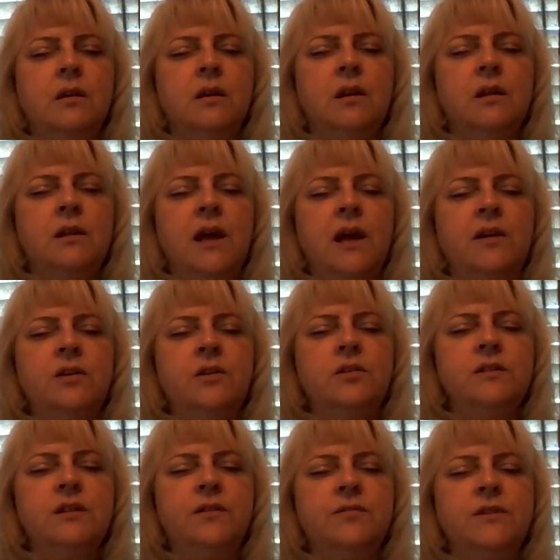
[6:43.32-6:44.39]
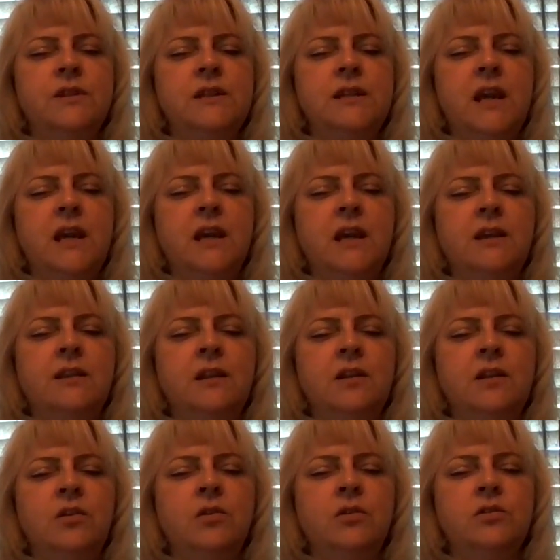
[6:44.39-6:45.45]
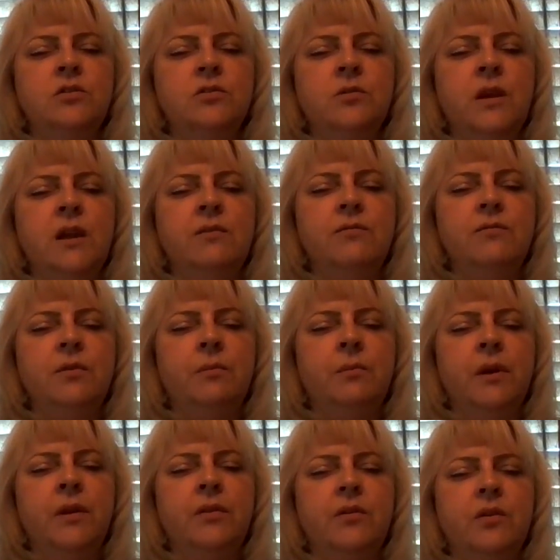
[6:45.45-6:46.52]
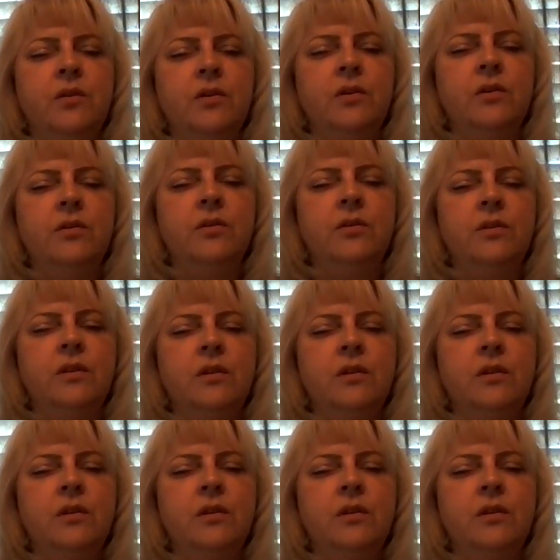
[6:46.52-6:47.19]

Allow yourself to take in the nurturing from Mother Earth